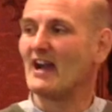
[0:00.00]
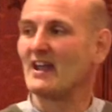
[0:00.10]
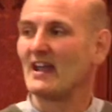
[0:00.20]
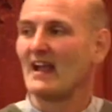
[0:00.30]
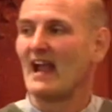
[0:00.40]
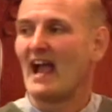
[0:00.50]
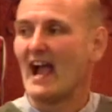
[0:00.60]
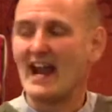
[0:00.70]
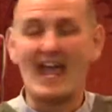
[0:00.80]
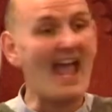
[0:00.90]
and
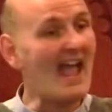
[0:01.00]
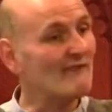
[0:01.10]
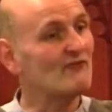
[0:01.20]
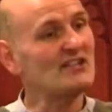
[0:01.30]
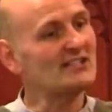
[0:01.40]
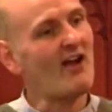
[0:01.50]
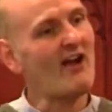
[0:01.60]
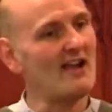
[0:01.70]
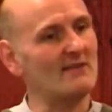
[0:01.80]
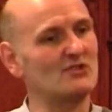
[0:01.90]
and every
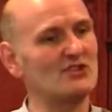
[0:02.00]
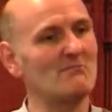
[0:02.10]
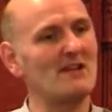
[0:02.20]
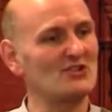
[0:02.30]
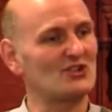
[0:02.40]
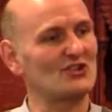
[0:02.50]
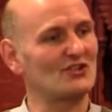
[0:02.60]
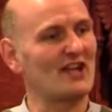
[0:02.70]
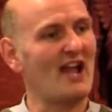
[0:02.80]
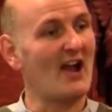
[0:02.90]
time she
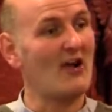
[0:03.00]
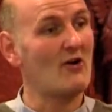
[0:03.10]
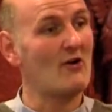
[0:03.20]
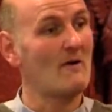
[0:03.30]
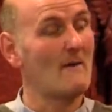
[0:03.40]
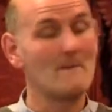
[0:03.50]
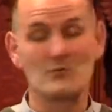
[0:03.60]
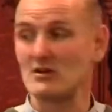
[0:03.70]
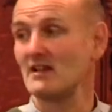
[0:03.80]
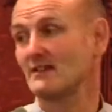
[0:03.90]
mentioned how
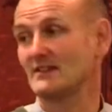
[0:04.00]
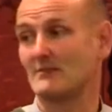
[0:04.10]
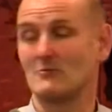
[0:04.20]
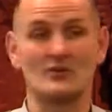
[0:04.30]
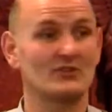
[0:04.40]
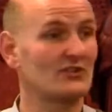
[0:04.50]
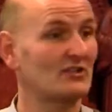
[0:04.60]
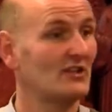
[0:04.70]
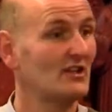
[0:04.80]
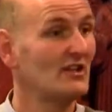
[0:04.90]
brilliant it was,
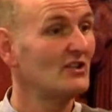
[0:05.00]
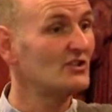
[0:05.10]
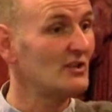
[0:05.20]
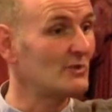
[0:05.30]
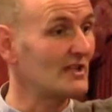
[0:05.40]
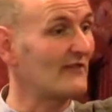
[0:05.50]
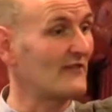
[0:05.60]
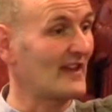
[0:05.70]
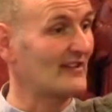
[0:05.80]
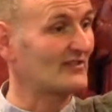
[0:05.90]
she would give
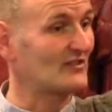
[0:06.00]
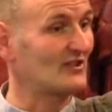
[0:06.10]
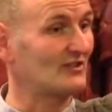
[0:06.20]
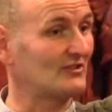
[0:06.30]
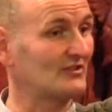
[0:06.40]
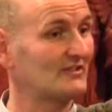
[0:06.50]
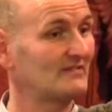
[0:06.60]
thanks to God.